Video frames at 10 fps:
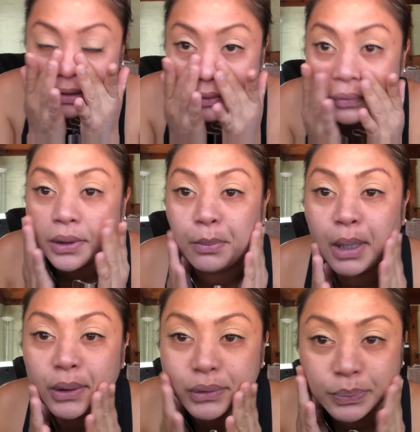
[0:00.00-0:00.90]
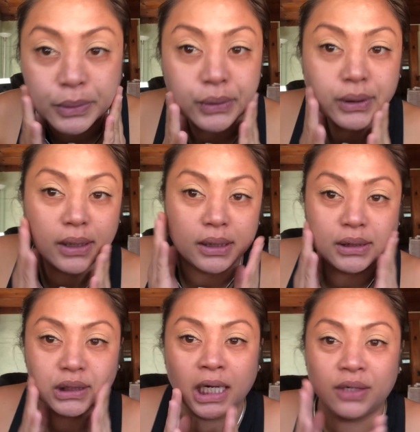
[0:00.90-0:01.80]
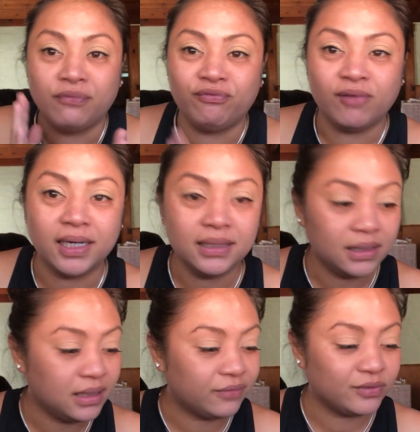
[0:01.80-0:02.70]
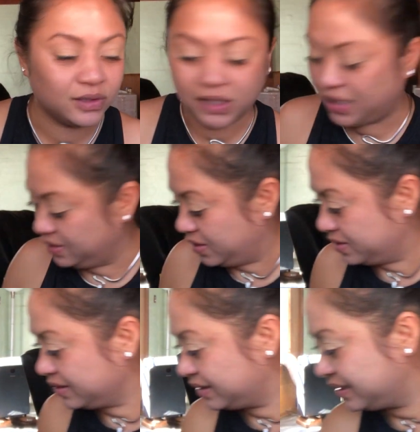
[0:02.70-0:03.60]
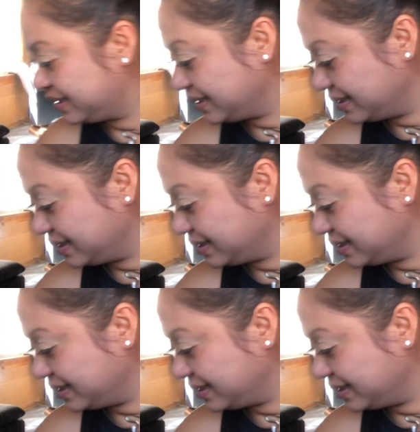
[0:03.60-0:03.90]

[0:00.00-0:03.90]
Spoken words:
think we're about to put eyeshadow finally after 10 years.